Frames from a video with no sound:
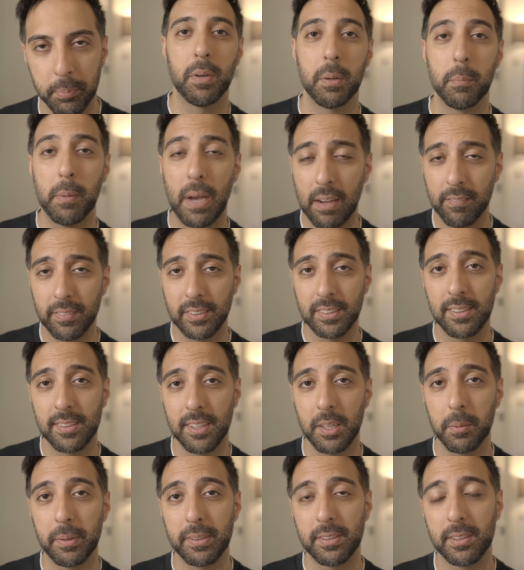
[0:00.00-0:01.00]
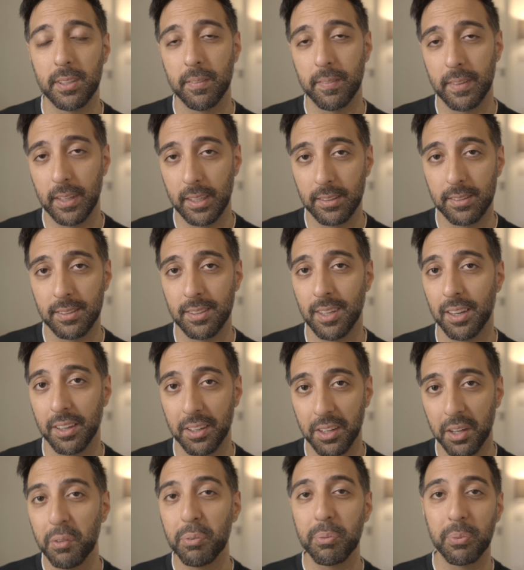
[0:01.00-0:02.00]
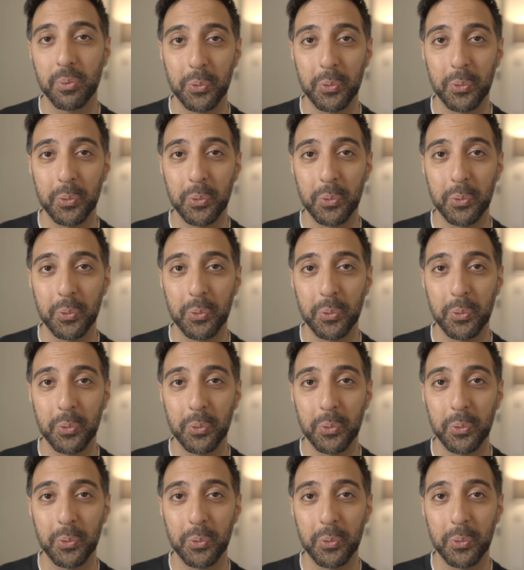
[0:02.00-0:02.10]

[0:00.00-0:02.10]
But I'm having to tell myself that it's not enough.